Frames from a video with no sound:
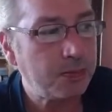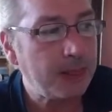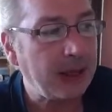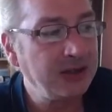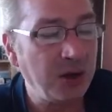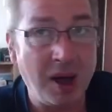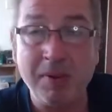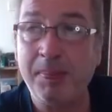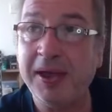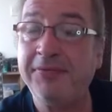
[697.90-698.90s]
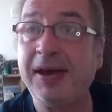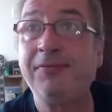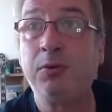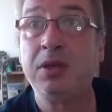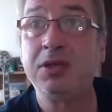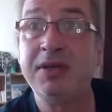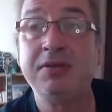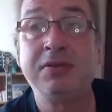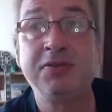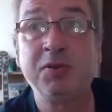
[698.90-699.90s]
So I'm a big fan for all those
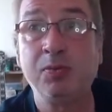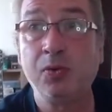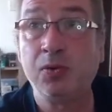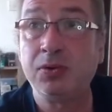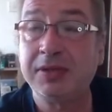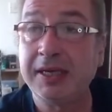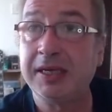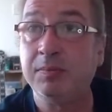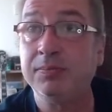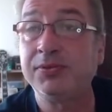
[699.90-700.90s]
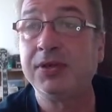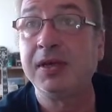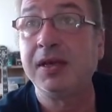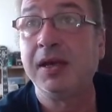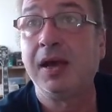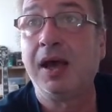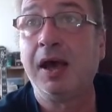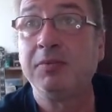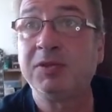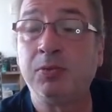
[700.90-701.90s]
reasons of small teams
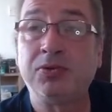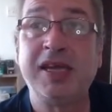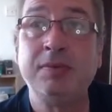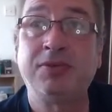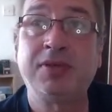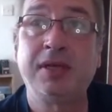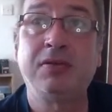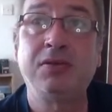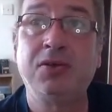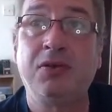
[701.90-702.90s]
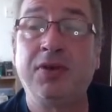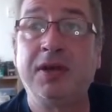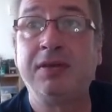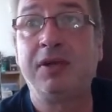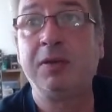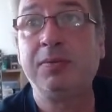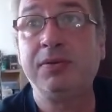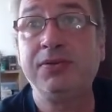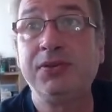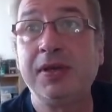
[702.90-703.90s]
of skilled software
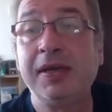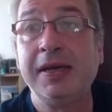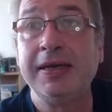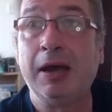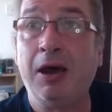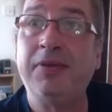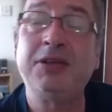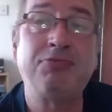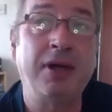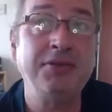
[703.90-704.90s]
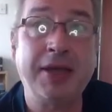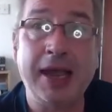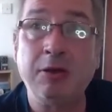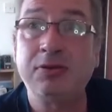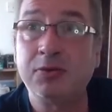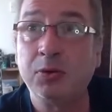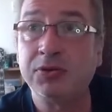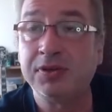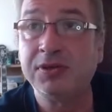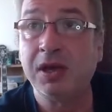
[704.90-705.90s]
developers. Now, this runs counter, of course,
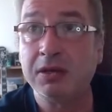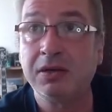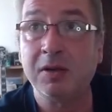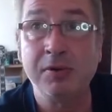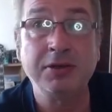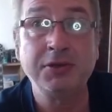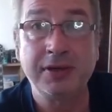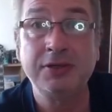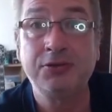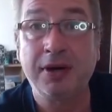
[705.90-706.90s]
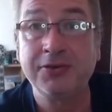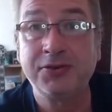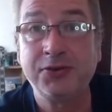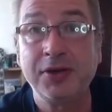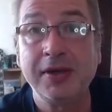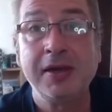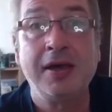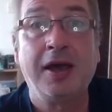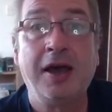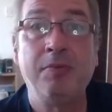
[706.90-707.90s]
to certain commercial interests.
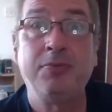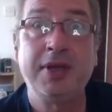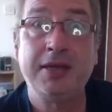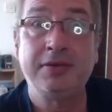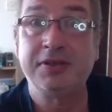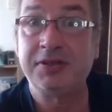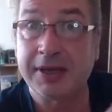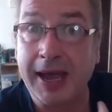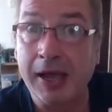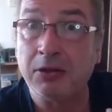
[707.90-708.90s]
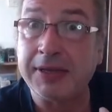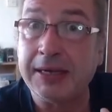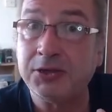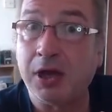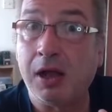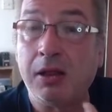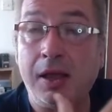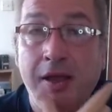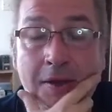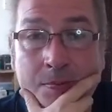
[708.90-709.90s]
The scaled agile
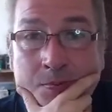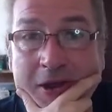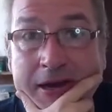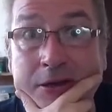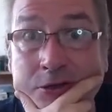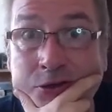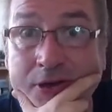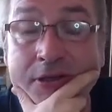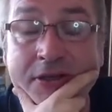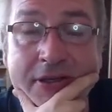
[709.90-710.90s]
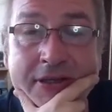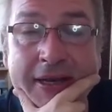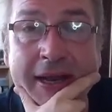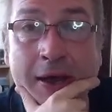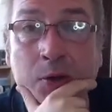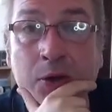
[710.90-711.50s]
industry, as it is now,